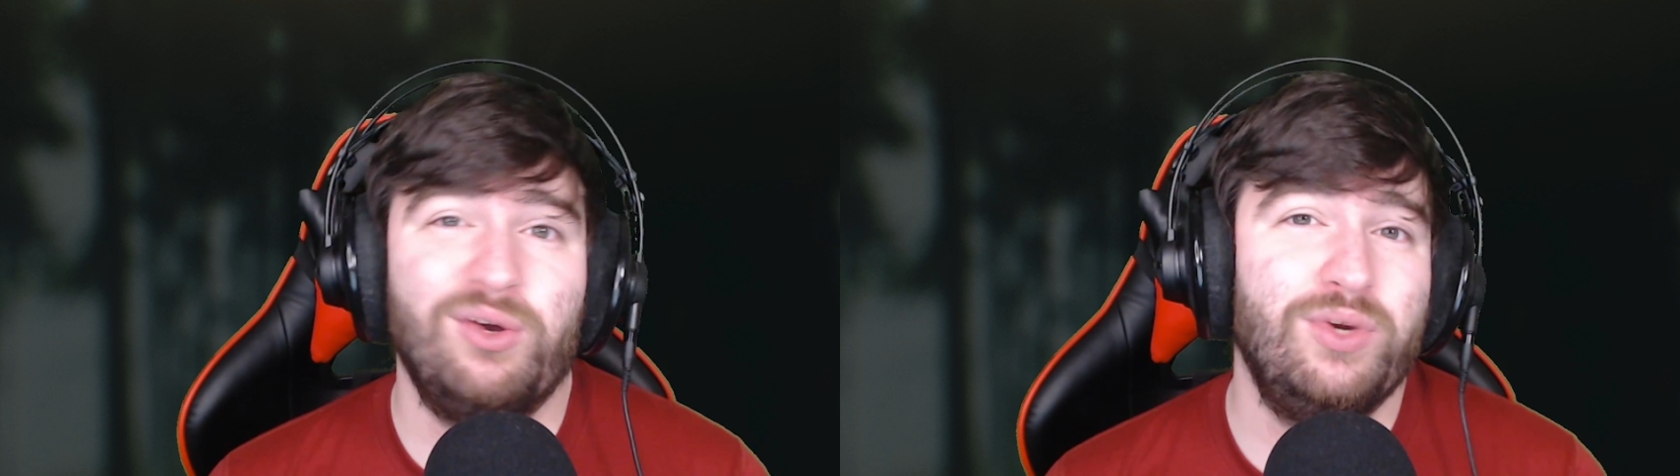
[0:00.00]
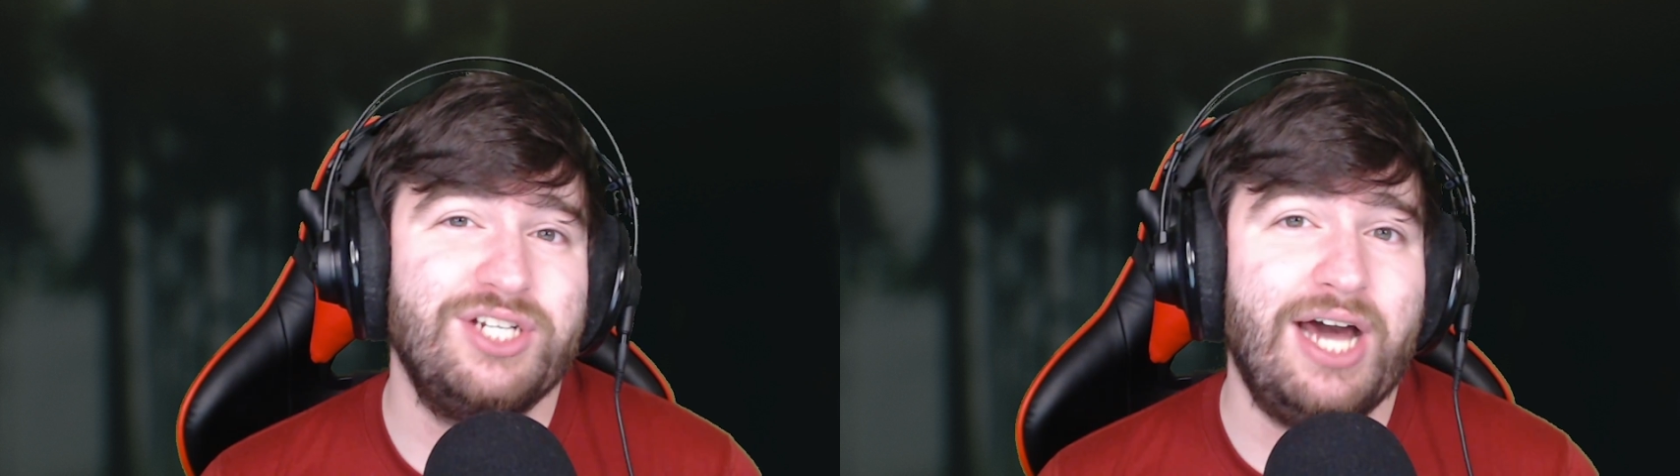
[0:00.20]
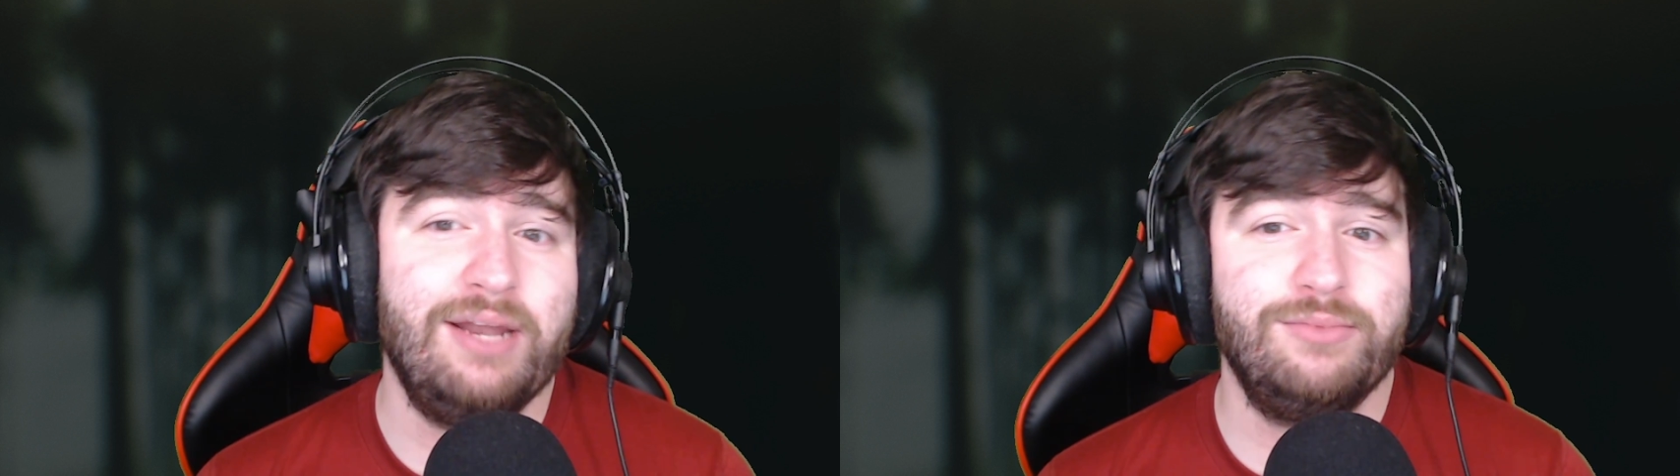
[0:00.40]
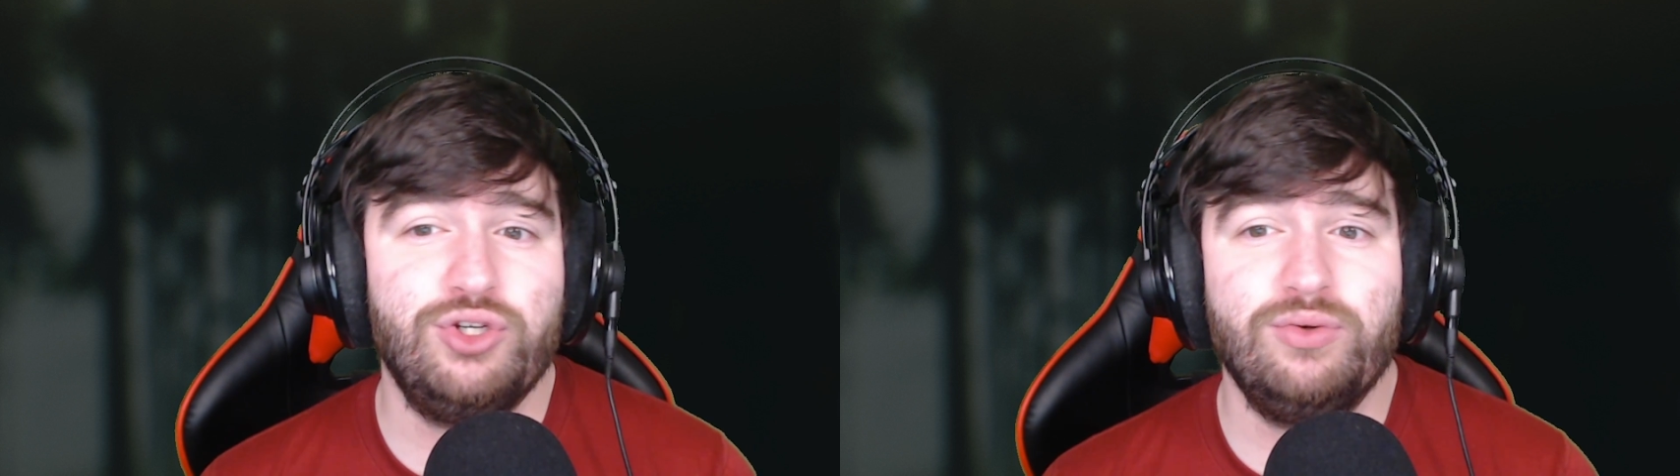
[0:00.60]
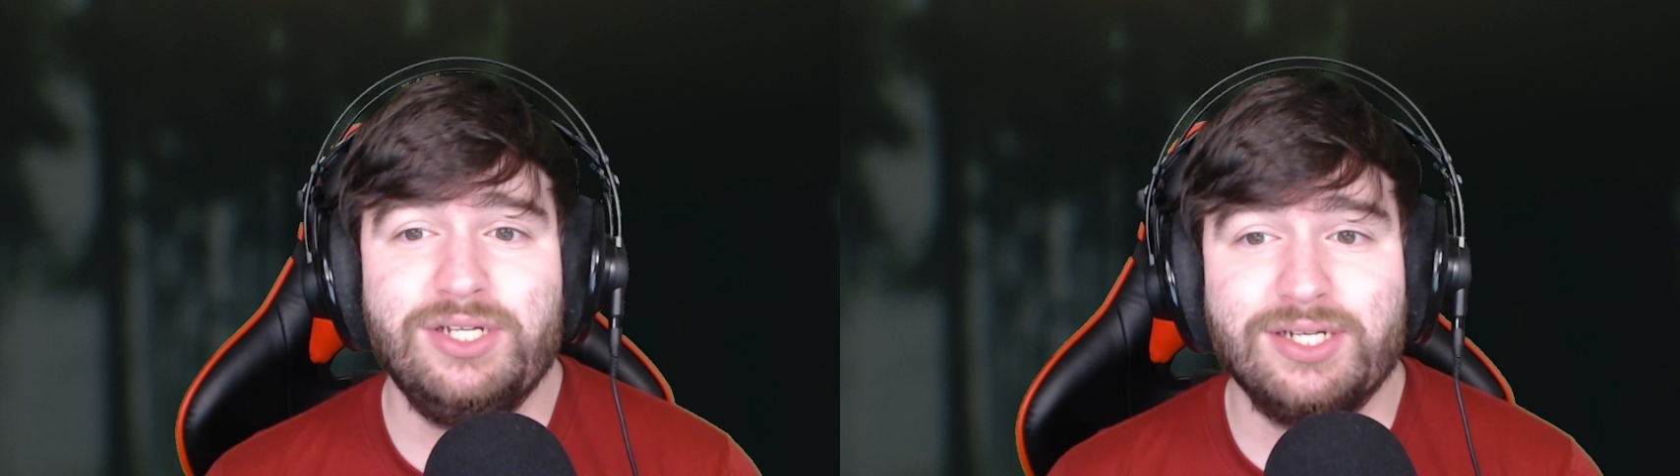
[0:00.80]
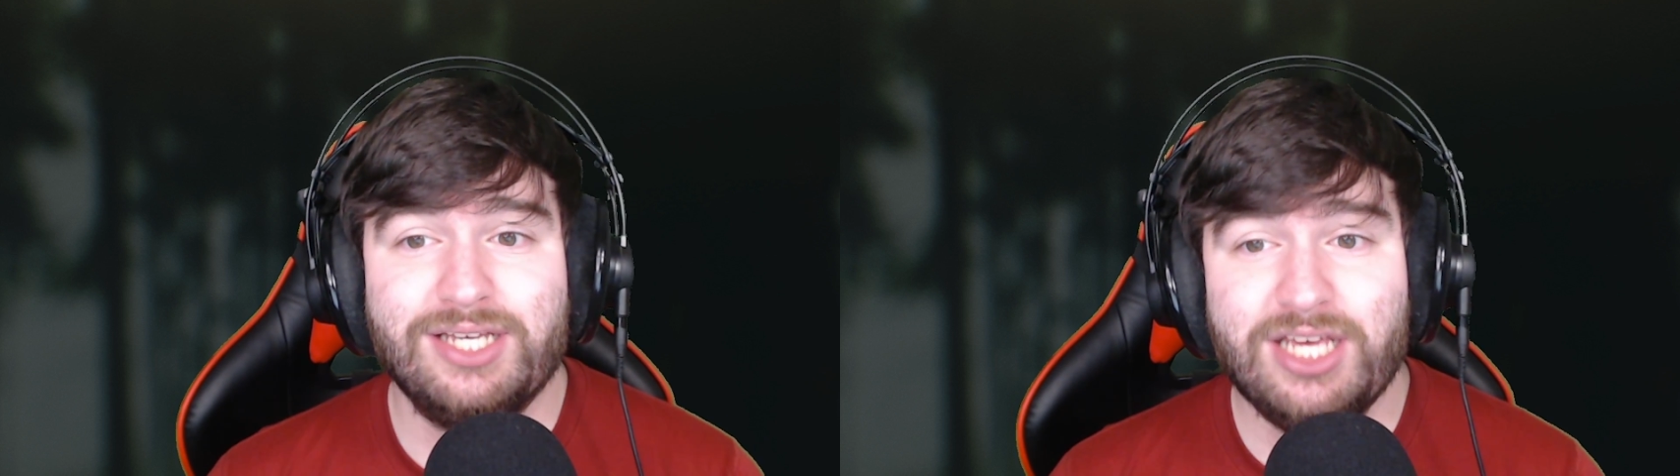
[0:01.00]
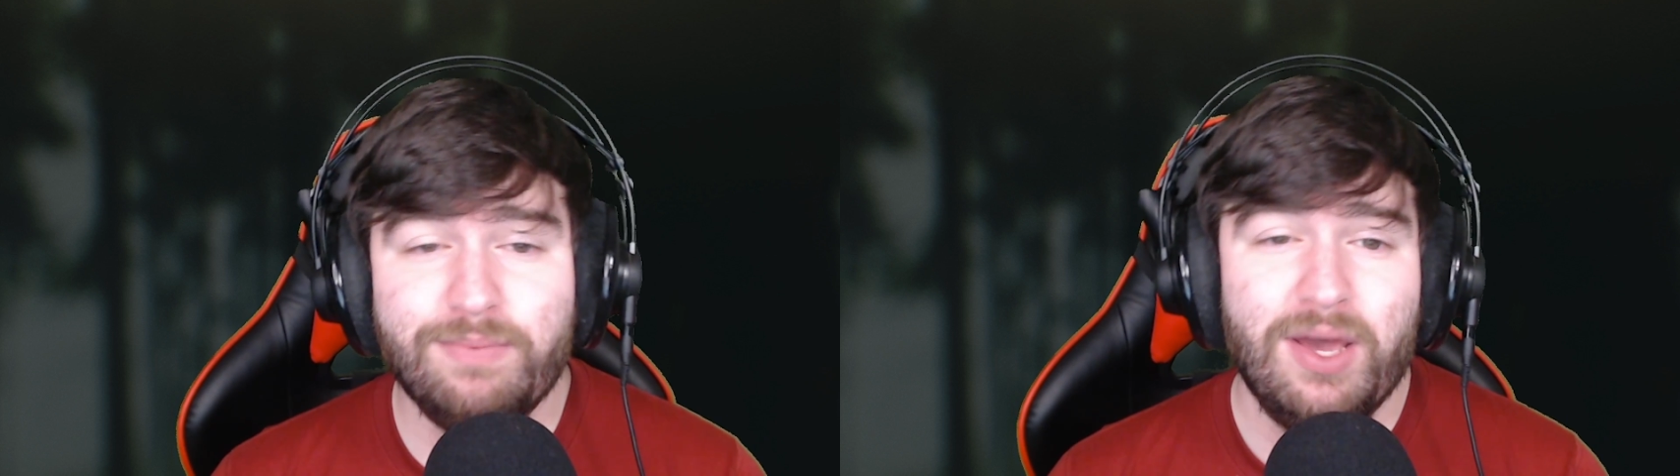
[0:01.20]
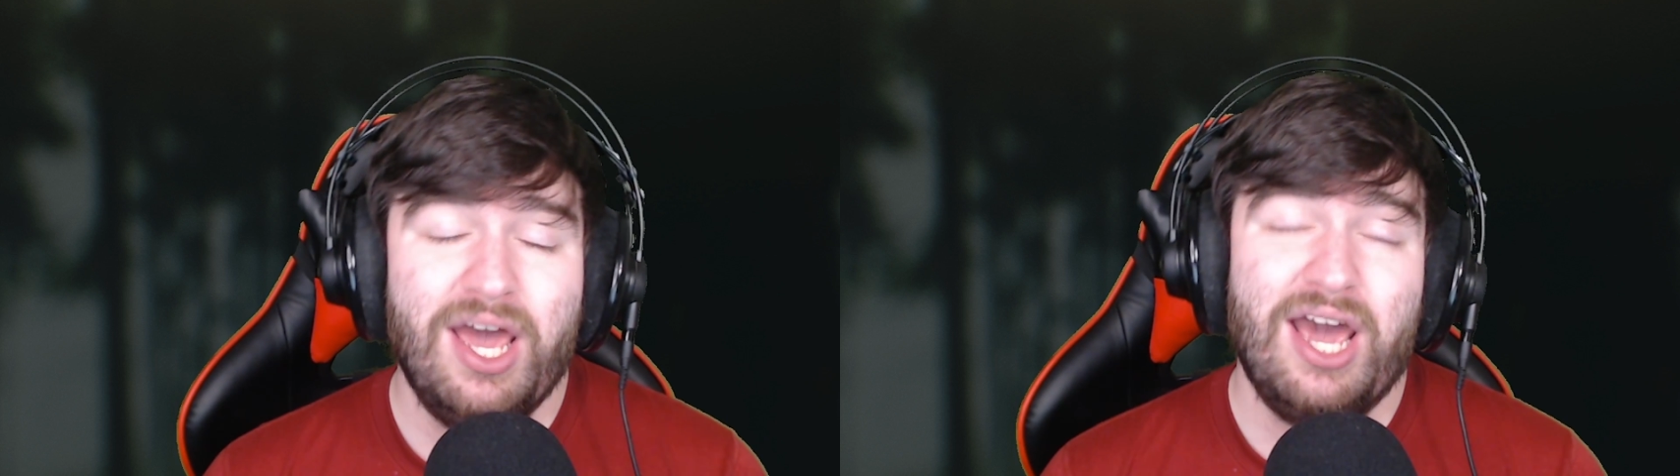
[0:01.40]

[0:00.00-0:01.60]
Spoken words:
which items you need to keep